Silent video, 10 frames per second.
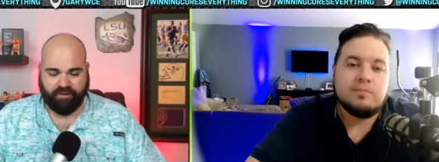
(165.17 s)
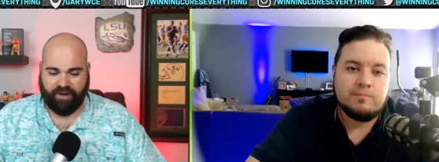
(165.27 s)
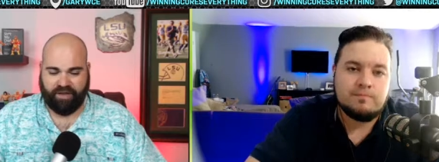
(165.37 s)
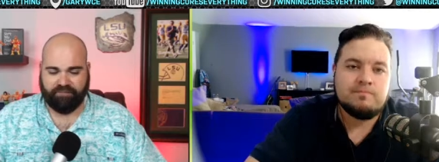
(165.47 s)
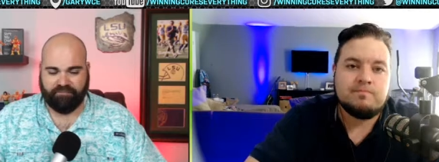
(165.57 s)

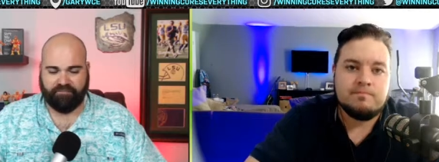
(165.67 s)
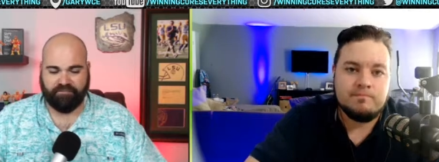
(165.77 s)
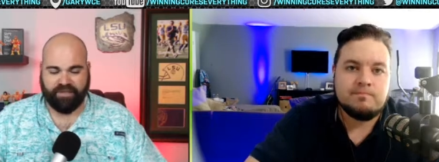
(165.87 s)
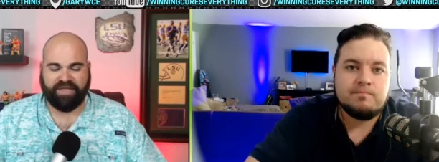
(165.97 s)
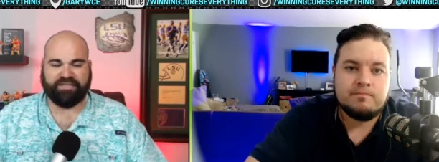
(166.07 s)
Speaker 1: Okay.
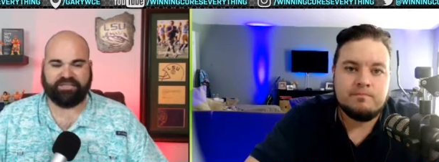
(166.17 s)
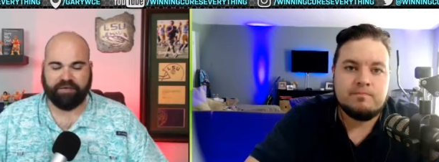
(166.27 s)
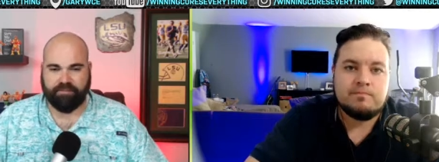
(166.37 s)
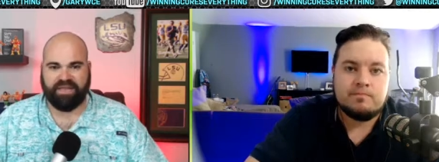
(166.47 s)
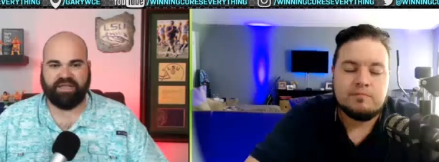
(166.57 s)
He is
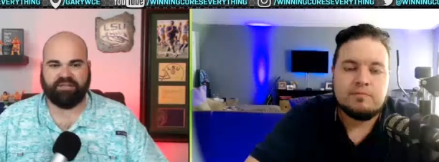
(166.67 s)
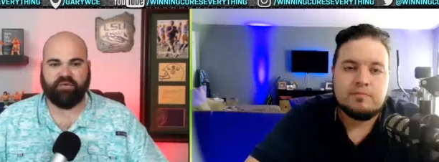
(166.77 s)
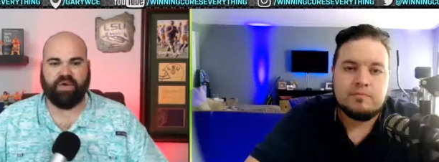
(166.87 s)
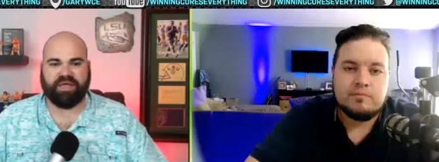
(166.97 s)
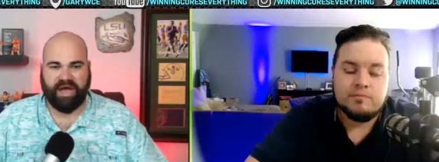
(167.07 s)
committing
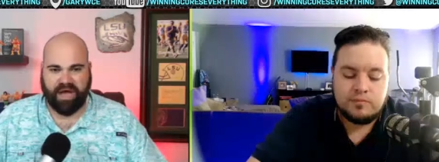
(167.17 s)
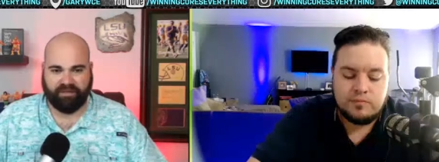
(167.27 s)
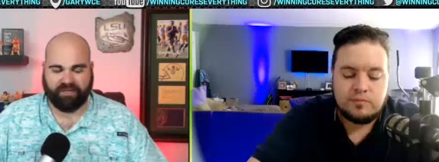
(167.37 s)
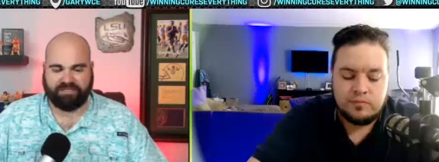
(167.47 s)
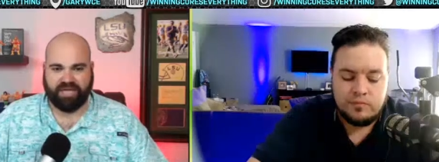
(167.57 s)
to a
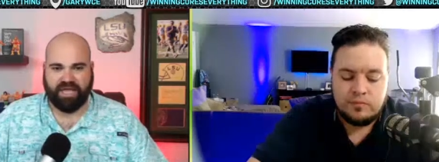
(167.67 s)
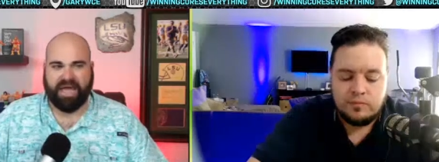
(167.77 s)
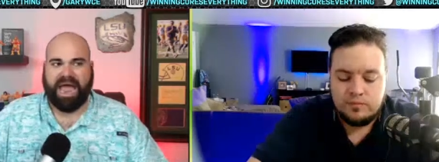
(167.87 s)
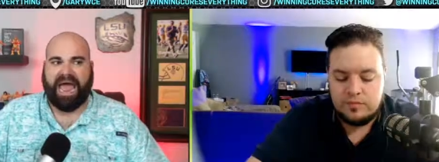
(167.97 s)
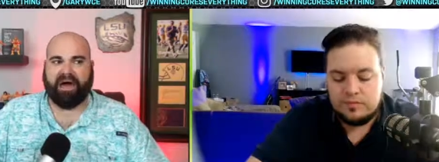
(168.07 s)
college
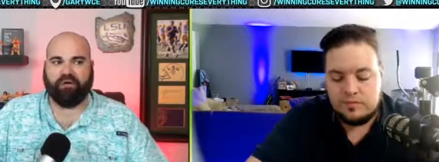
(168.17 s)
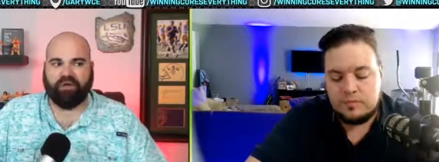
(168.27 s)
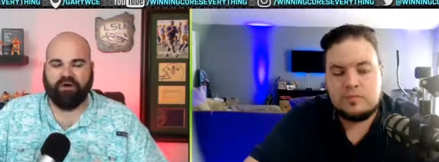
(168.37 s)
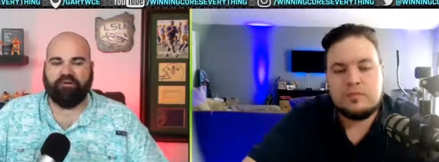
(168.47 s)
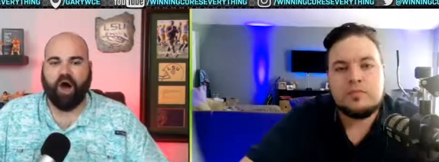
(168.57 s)
out
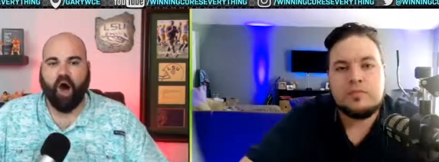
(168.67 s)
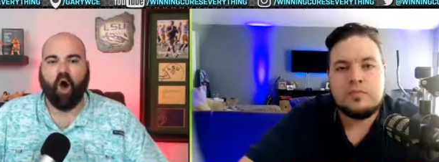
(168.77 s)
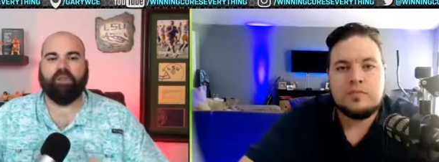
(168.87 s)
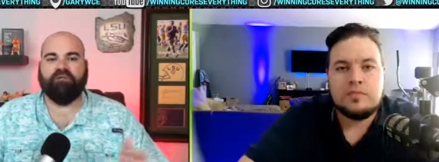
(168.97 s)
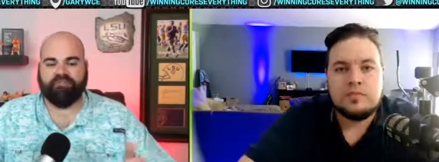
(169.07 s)
of
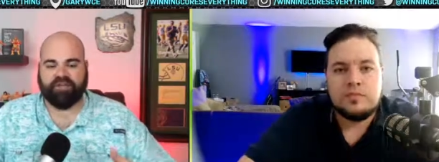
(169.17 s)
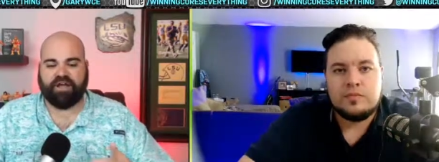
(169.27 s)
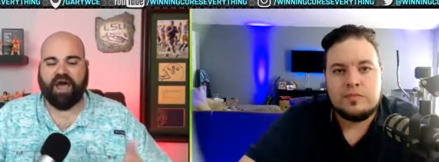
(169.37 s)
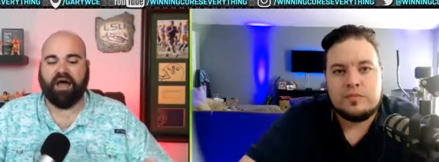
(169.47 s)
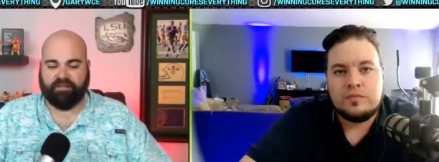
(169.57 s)
all of the
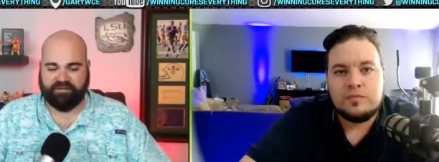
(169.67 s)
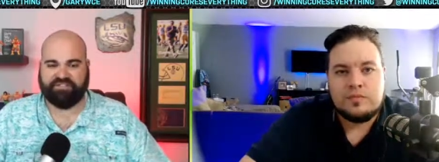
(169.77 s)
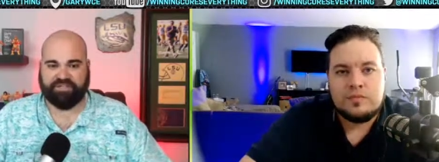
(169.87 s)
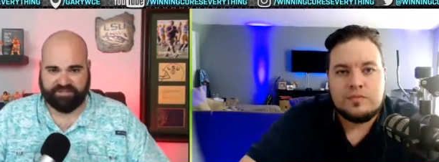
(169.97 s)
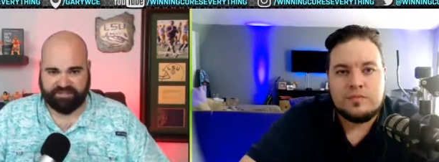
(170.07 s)

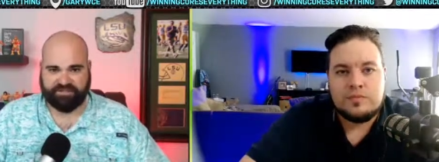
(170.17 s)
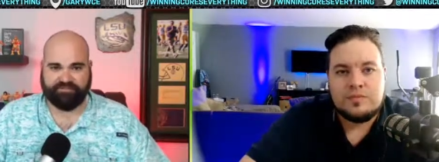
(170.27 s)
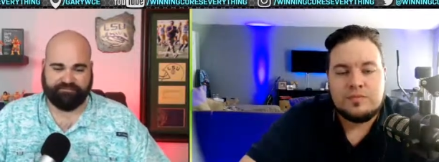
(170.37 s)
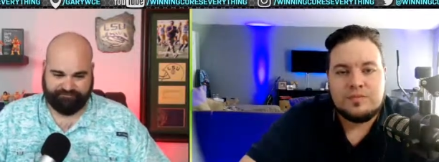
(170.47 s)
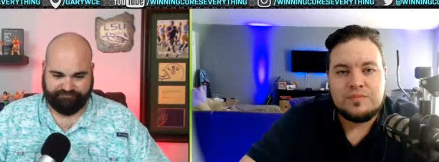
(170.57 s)
colleges.
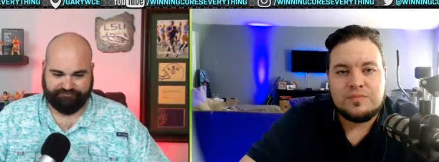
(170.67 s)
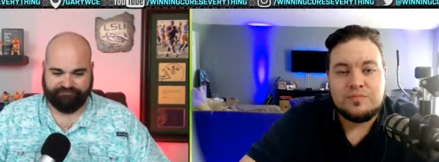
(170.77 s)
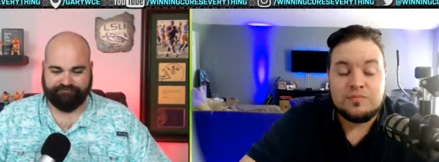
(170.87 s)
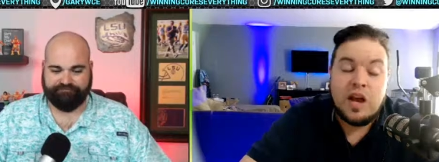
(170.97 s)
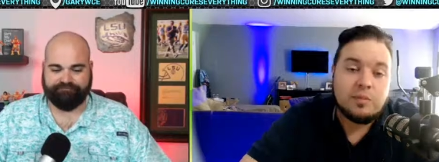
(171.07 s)

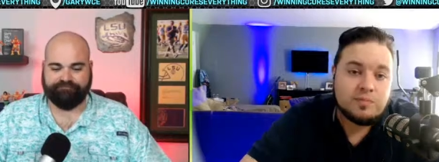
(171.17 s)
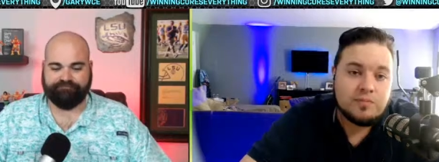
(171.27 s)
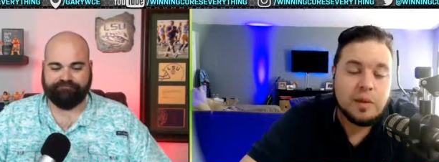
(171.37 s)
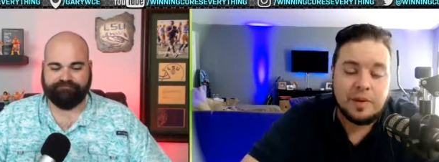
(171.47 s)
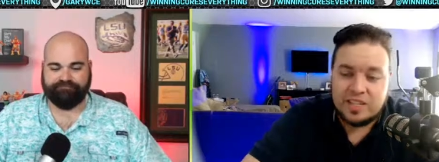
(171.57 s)
Speaker 2: Yeah,
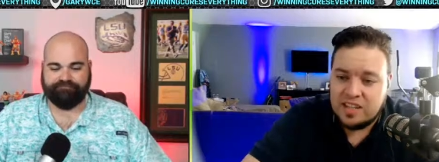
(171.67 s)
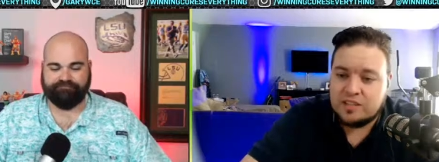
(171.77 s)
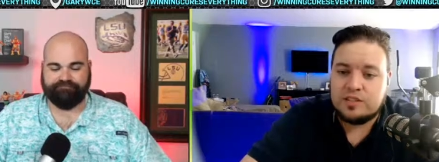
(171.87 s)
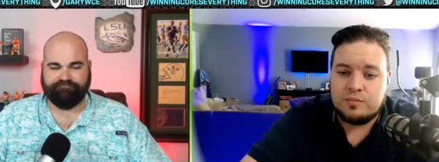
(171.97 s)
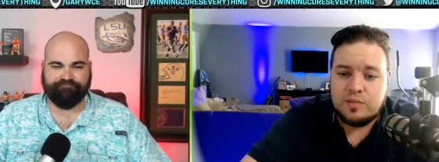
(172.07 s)
that makes
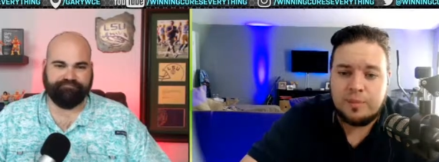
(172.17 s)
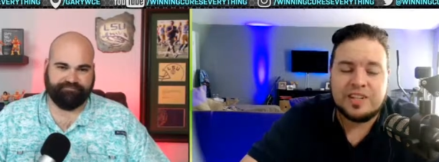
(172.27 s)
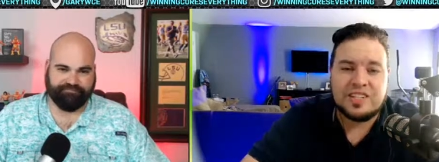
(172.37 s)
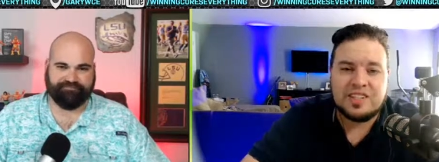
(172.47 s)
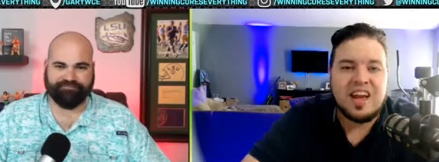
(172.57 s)
sense.
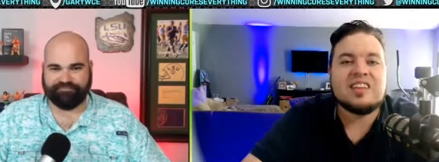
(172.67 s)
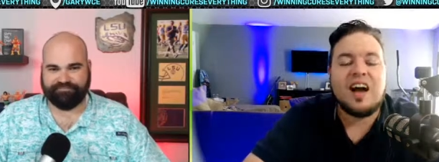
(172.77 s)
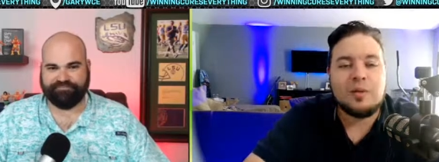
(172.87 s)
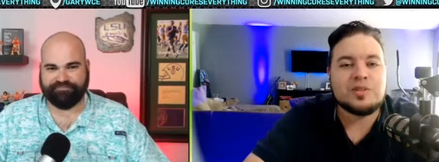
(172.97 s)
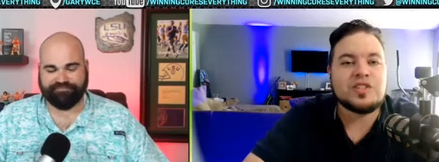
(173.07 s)

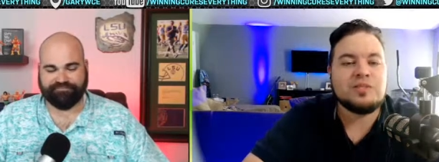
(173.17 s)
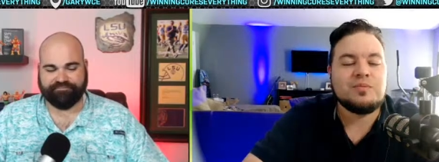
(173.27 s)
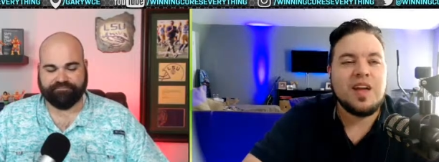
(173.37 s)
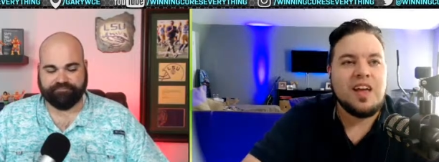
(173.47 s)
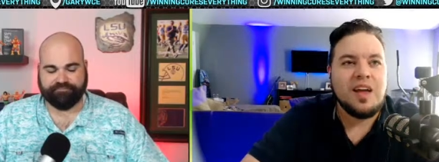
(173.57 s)
I
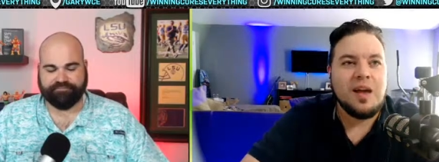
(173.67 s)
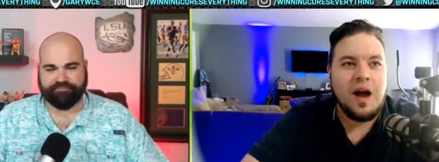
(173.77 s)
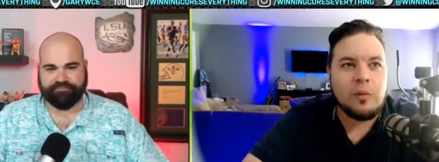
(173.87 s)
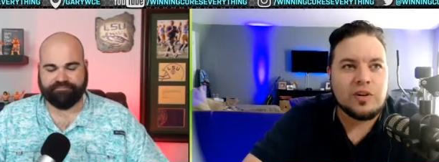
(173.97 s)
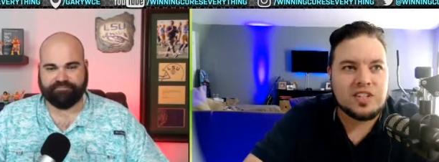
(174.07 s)

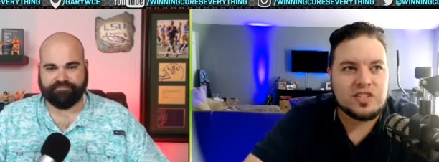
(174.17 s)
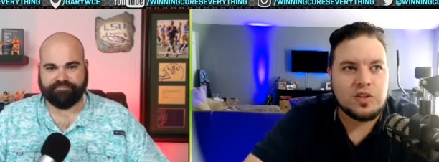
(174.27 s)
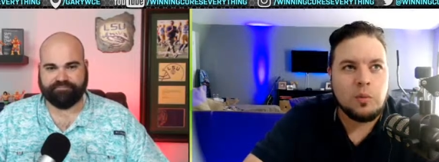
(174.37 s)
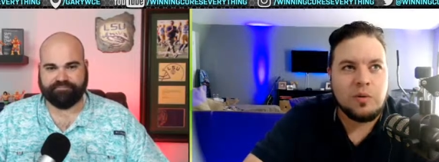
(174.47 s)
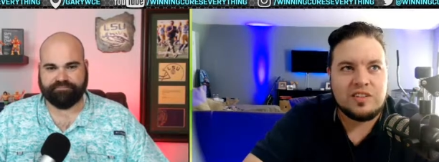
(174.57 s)
wasn't
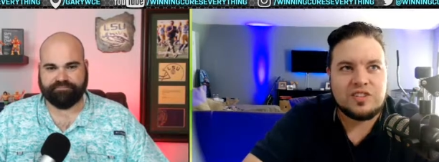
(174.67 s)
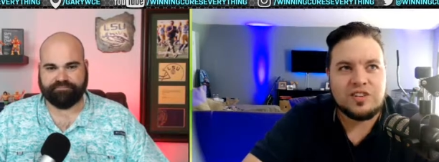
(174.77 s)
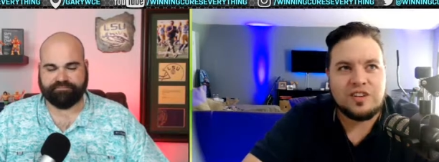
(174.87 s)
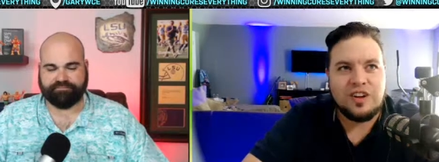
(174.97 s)
so much